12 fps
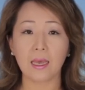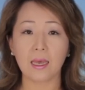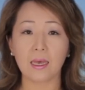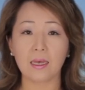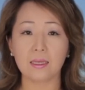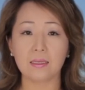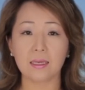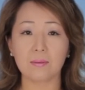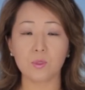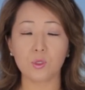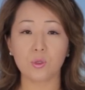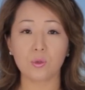and
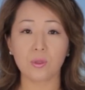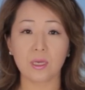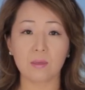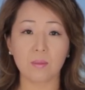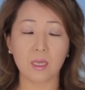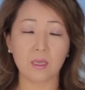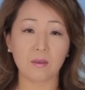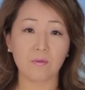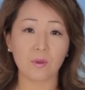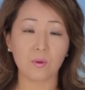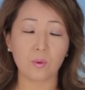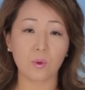I'm sure that many of
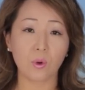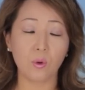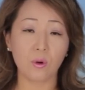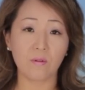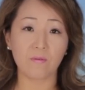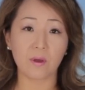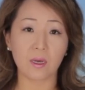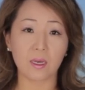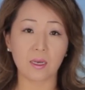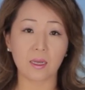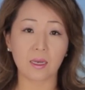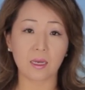you were
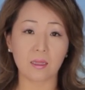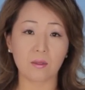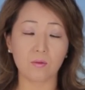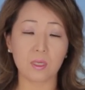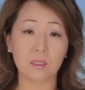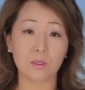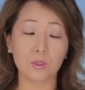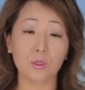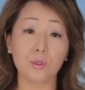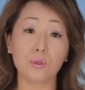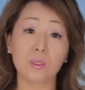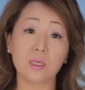horrified at the recent
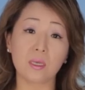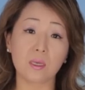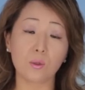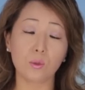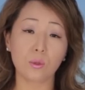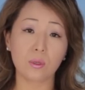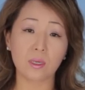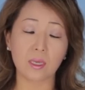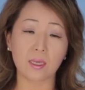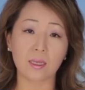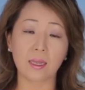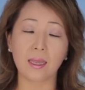shooting in
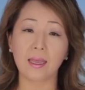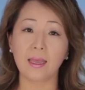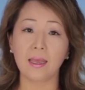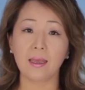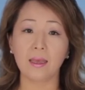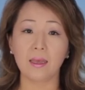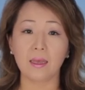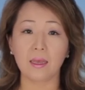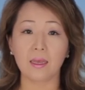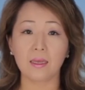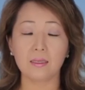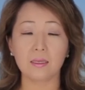Oregon.
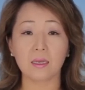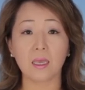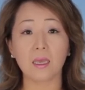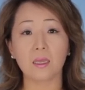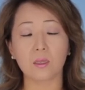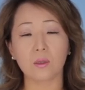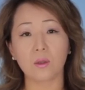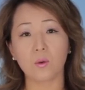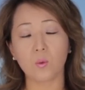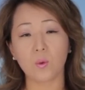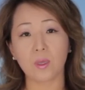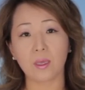And again,
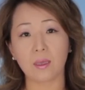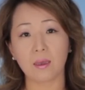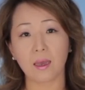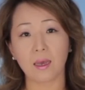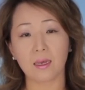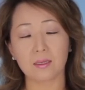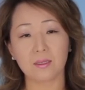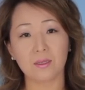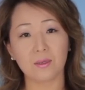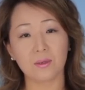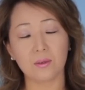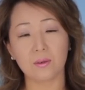we had
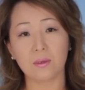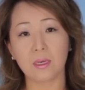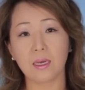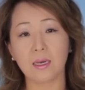to